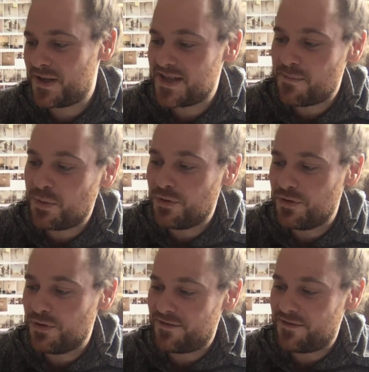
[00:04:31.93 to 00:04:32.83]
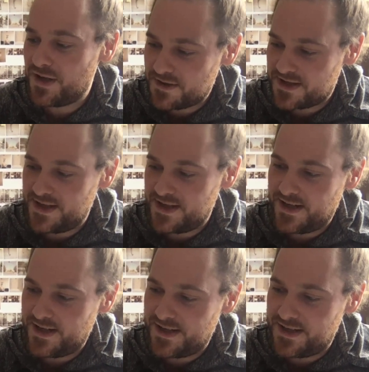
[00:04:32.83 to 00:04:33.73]
because they're poor, they've got
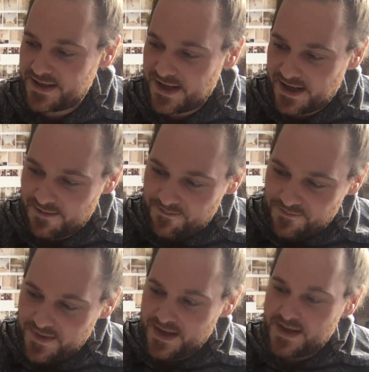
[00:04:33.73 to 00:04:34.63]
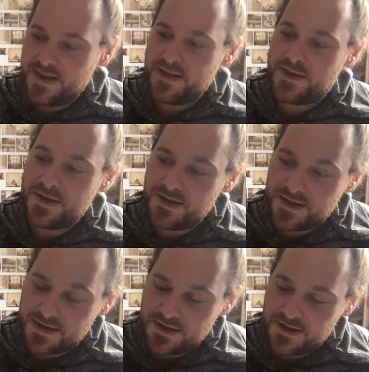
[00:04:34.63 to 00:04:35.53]
leprosy, and
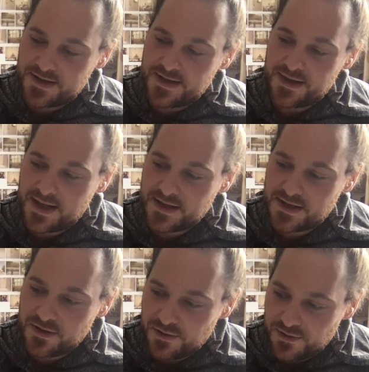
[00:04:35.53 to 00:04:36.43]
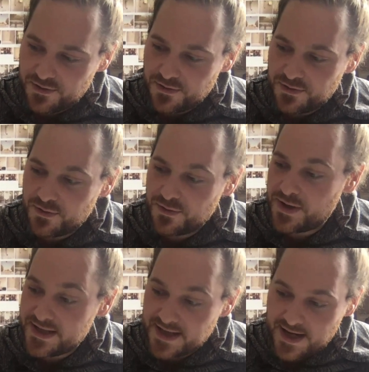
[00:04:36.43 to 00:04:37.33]
that's not
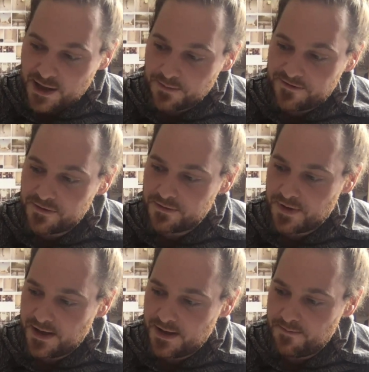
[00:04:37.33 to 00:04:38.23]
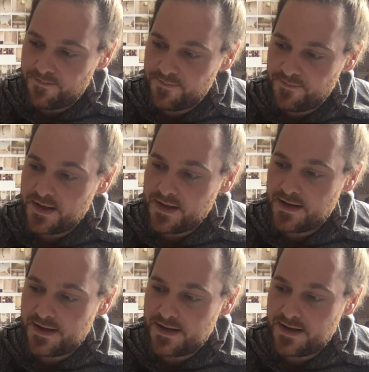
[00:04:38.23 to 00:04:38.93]
always that helpful. And